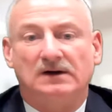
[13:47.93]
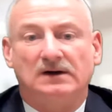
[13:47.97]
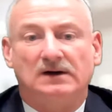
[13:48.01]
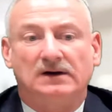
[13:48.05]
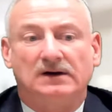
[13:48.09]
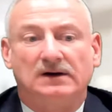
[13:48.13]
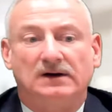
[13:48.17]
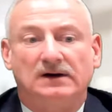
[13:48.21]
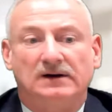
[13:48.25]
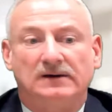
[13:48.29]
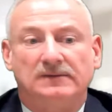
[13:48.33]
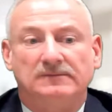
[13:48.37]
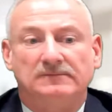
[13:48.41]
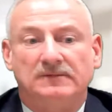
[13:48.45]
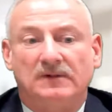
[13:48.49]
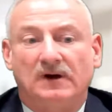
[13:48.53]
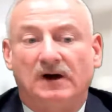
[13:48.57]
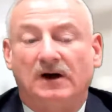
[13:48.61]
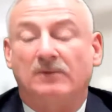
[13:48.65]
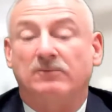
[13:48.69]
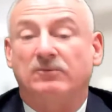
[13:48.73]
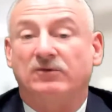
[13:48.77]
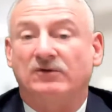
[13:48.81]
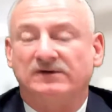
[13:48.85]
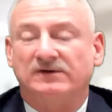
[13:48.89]
a
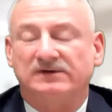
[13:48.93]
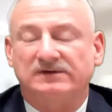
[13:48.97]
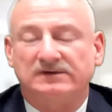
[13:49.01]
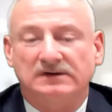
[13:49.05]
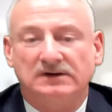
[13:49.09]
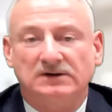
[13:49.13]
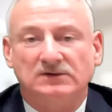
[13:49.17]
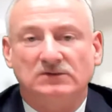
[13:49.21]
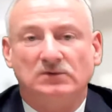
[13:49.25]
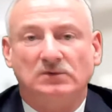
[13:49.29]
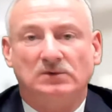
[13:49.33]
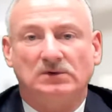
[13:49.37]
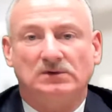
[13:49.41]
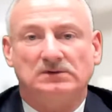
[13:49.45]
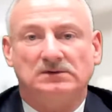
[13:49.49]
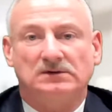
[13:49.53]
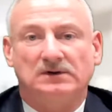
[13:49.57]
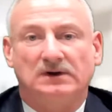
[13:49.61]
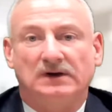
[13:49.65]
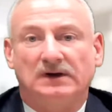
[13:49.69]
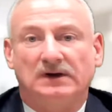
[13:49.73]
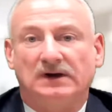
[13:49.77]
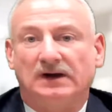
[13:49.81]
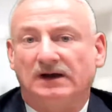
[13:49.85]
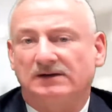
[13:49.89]
procedural
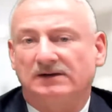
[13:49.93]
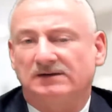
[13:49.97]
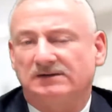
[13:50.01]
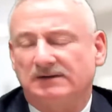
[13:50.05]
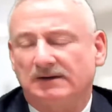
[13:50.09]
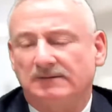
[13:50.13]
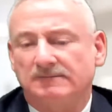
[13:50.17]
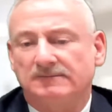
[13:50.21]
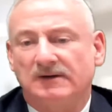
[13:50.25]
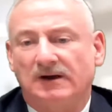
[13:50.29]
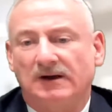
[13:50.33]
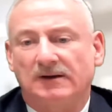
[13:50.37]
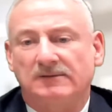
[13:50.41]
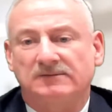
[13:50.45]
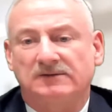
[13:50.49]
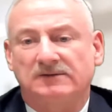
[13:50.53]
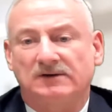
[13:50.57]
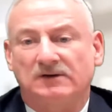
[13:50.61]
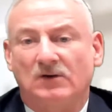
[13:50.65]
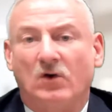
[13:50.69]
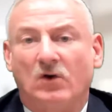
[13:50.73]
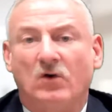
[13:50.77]
and sometimes an